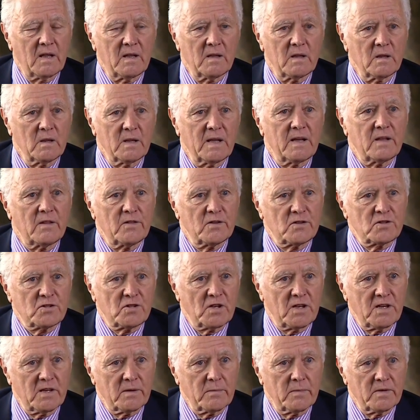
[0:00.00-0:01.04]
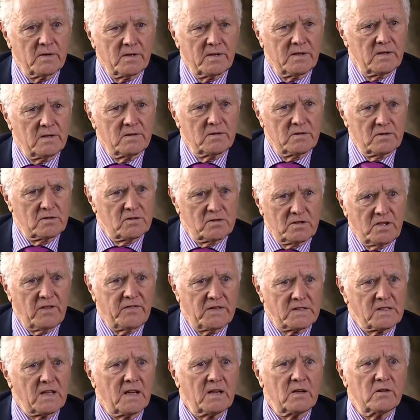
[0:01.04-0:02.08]
let the, chair, the
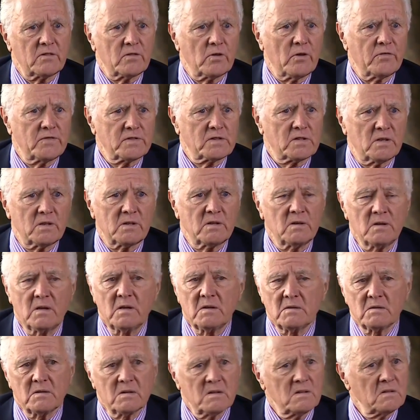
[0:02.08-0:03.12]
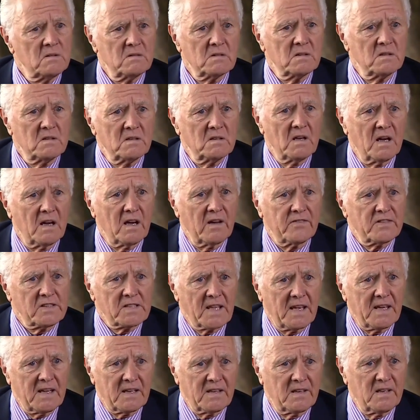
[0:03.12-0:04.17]
chief executive officer have his
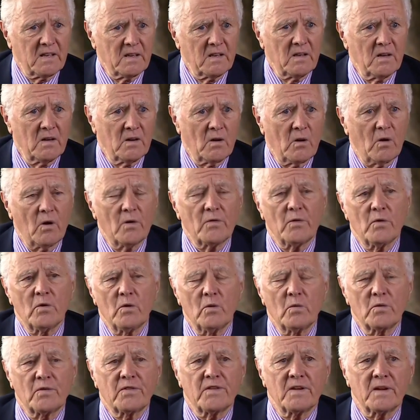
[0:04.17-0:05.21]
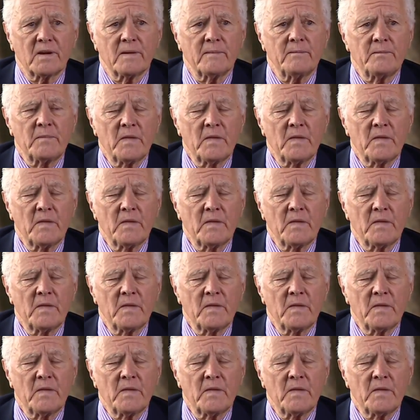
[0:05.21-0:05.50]
head on the whole thing.